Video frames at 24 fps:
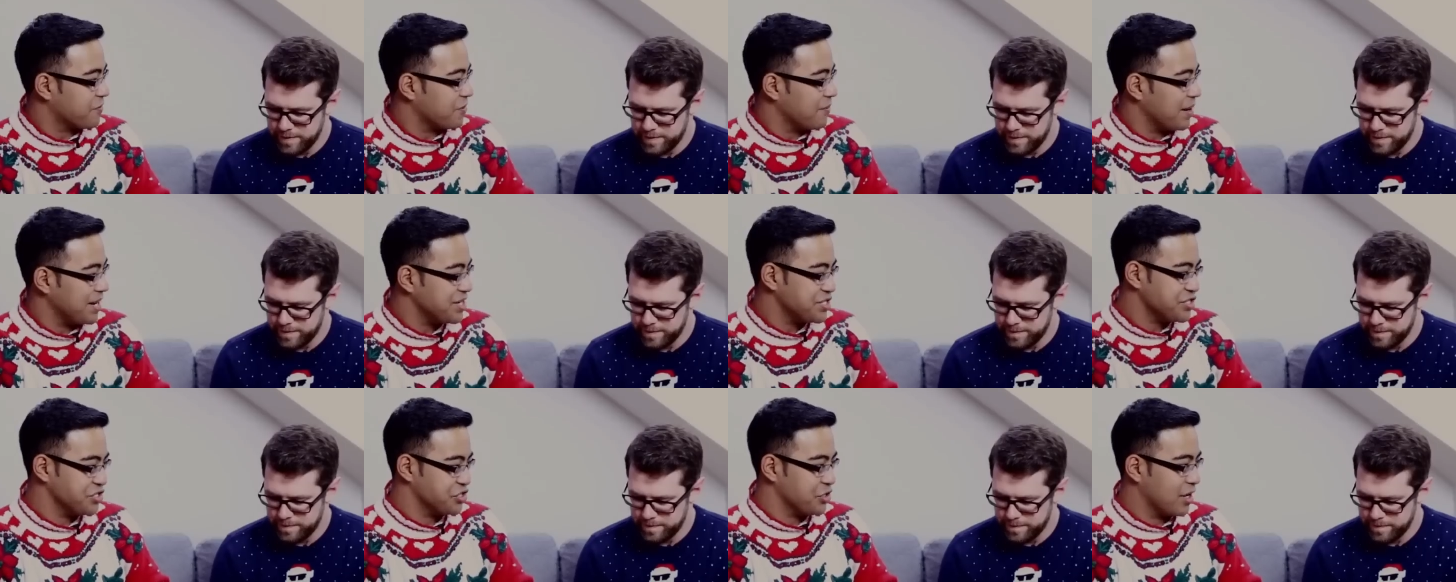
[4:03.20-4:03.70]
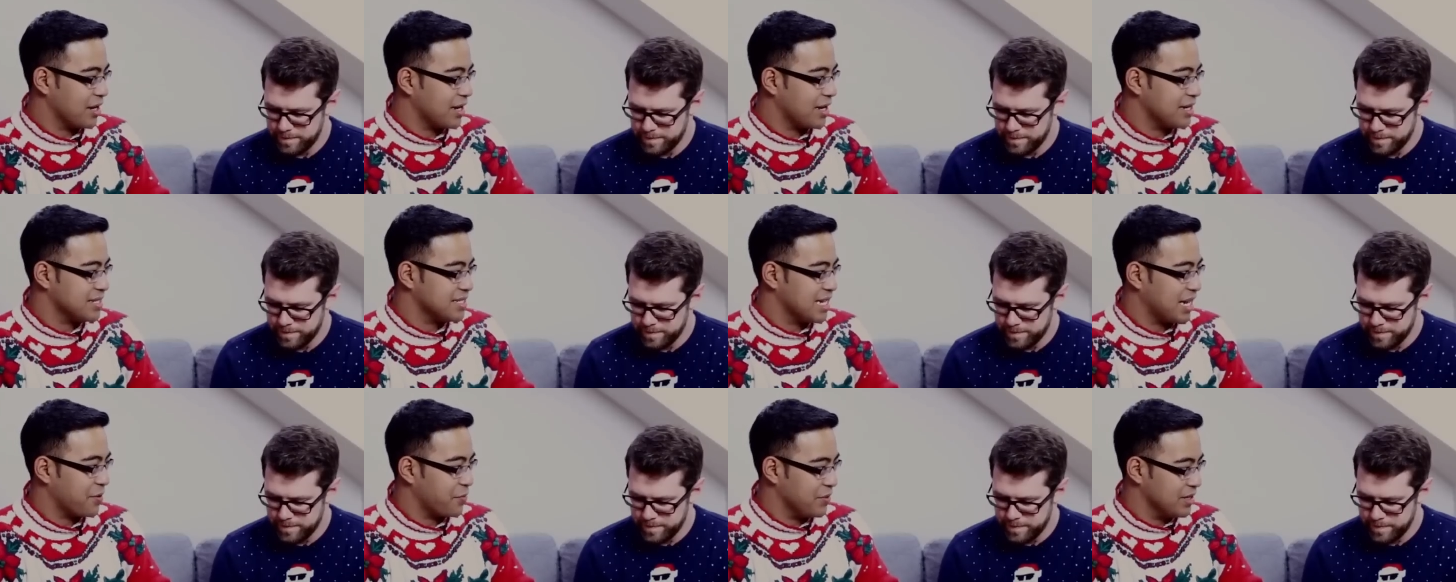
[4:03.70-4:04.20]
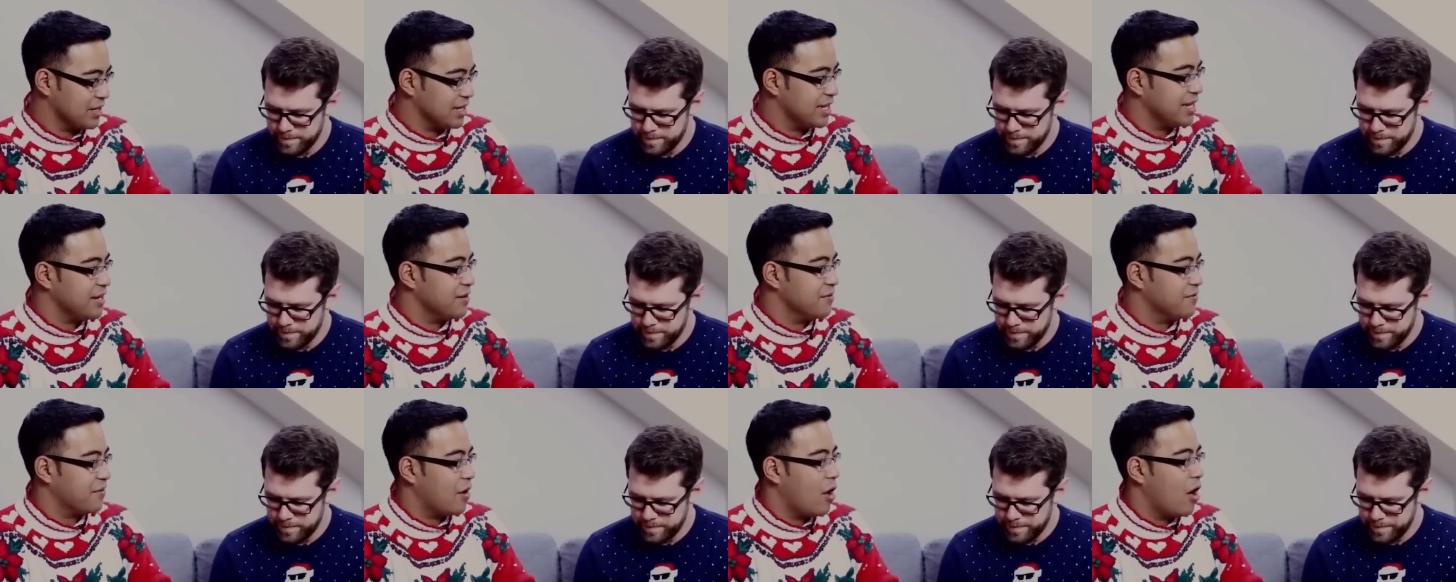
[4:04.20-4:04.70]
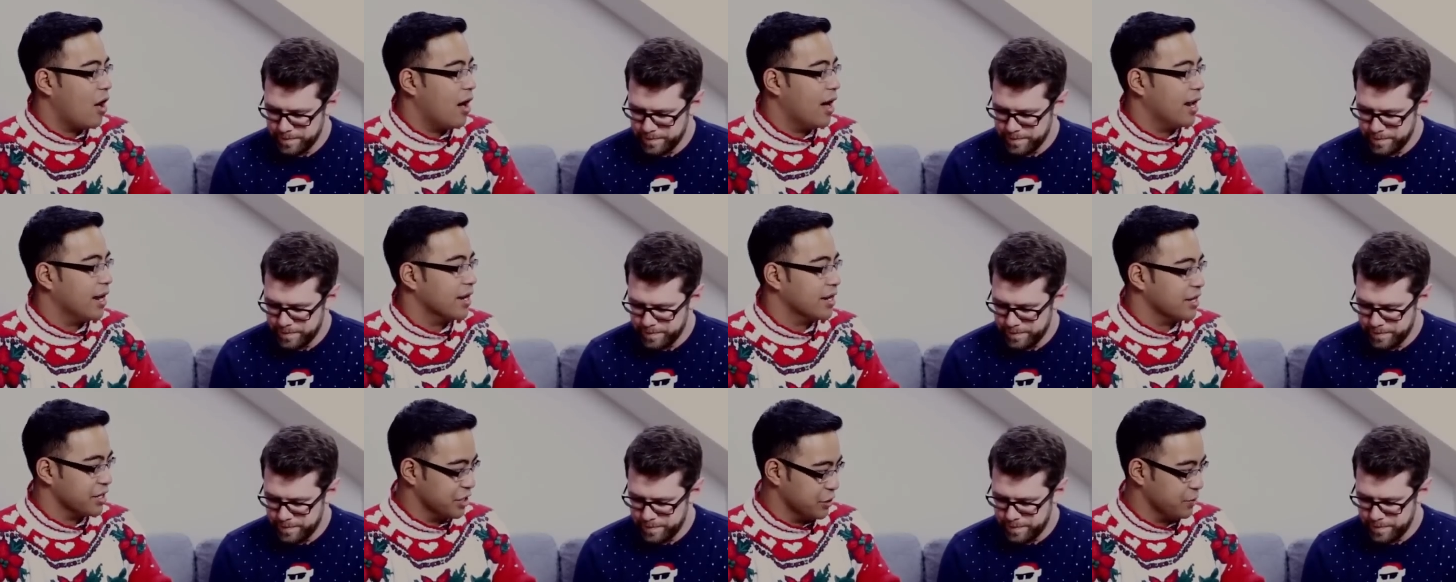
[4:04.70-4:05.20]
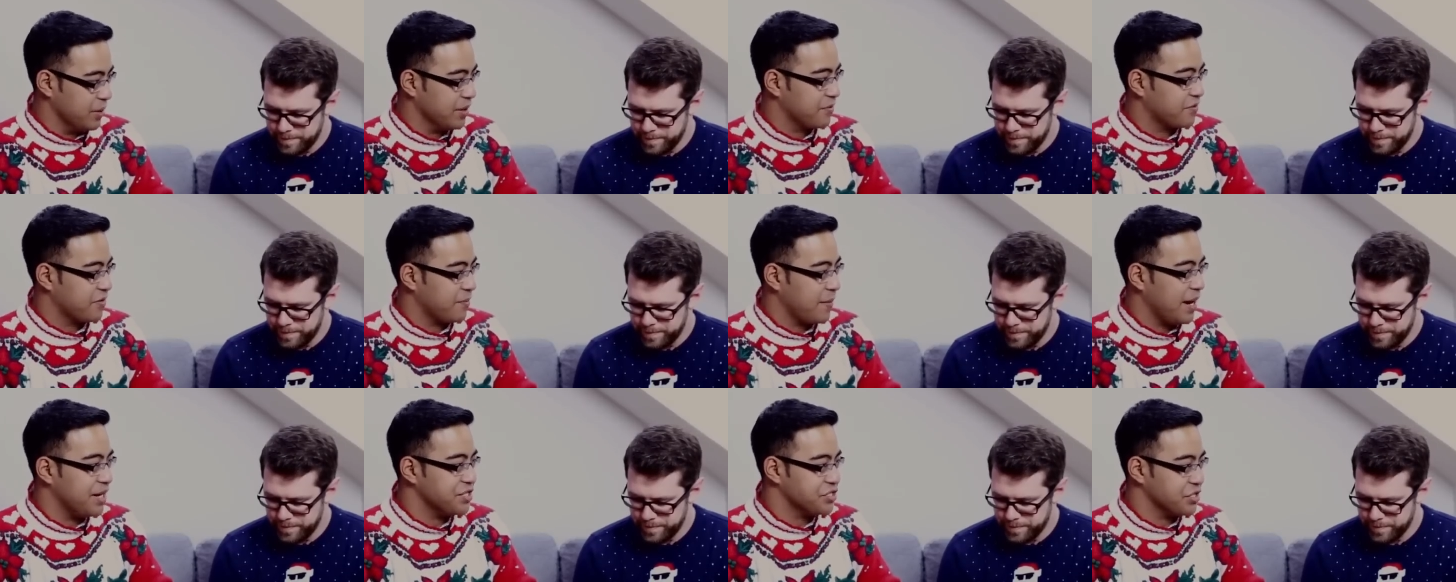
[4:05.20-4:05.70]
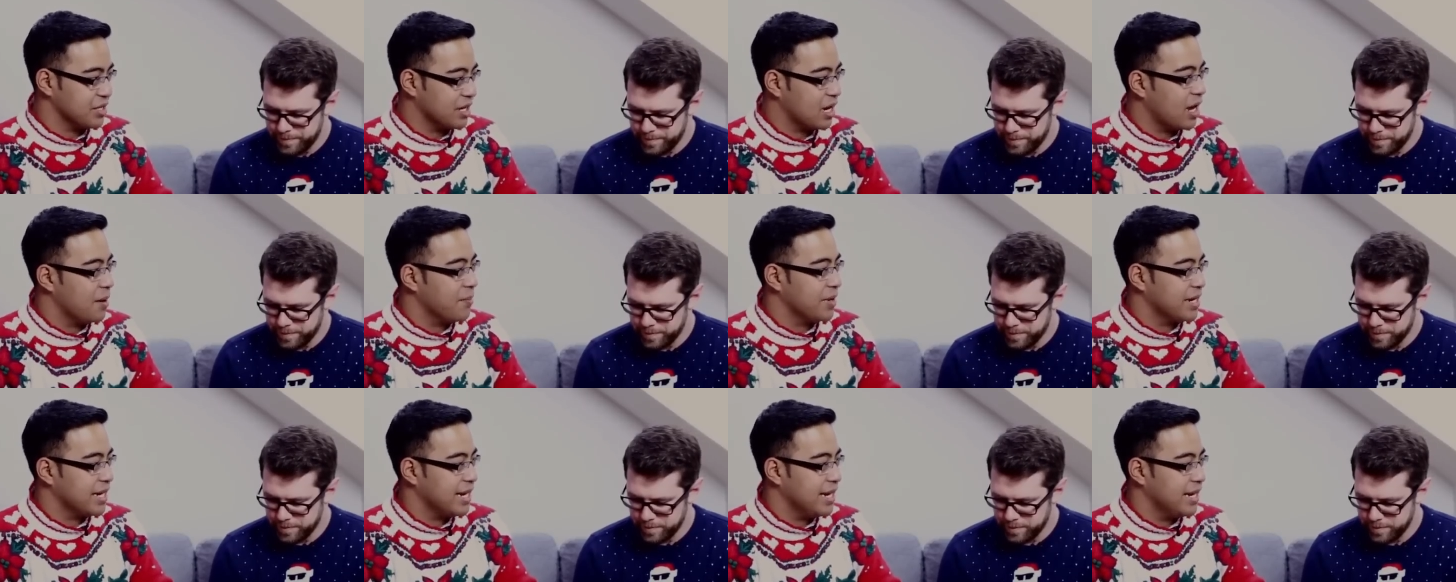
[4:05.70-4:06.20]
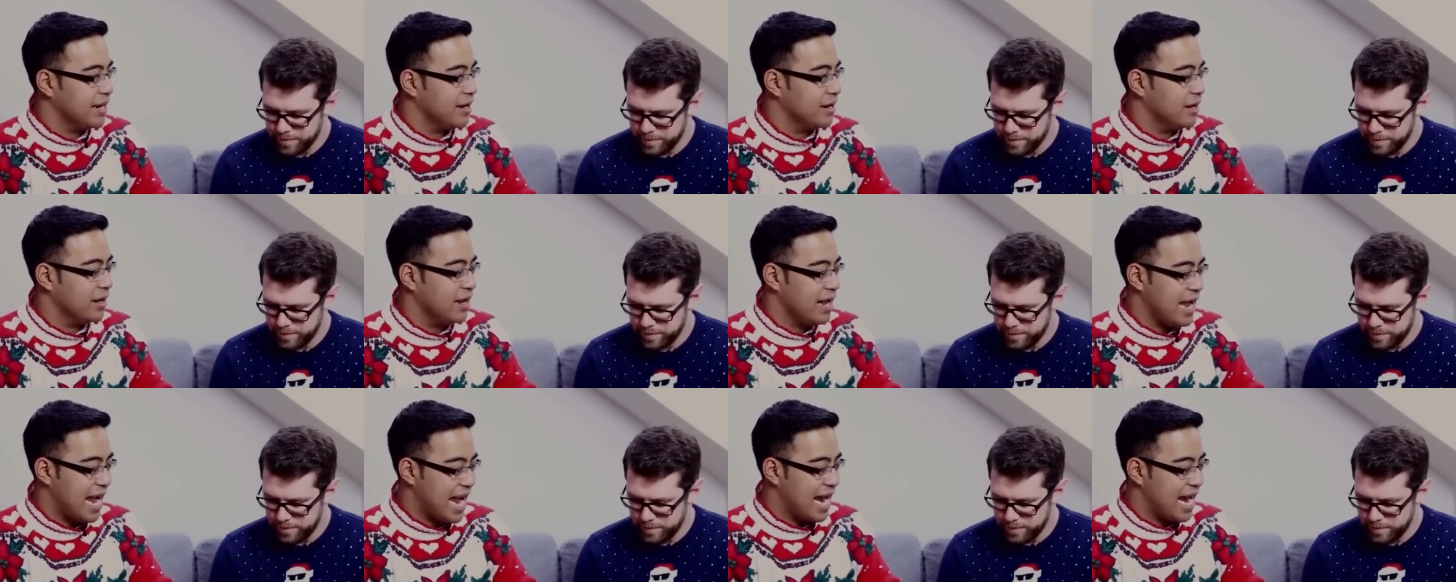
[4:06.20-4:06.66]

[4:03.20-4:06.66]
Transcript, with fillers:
Speaker 1: information junkies. Like we live on new information coming in